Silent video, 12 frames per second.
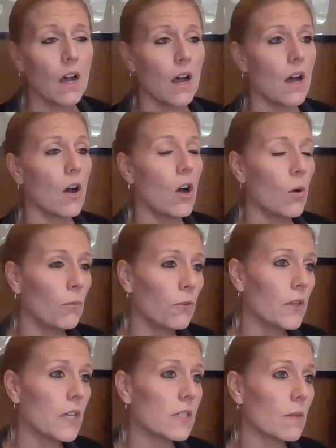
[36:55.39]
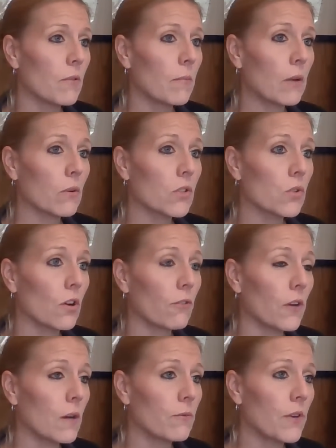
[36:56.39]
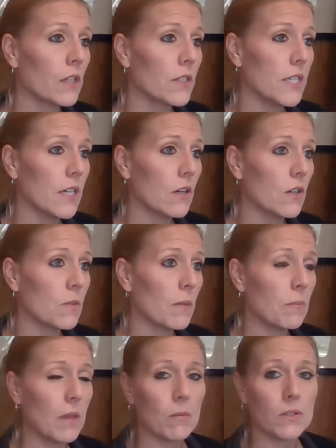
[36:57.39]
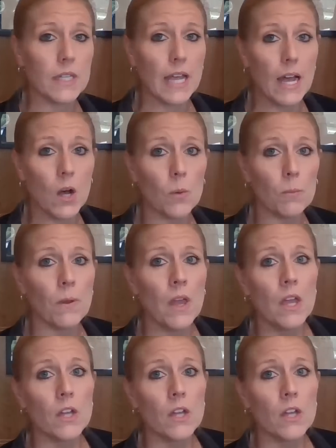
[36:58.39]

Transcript: Hopefully some of my Restore Freedom volunteers might be able to help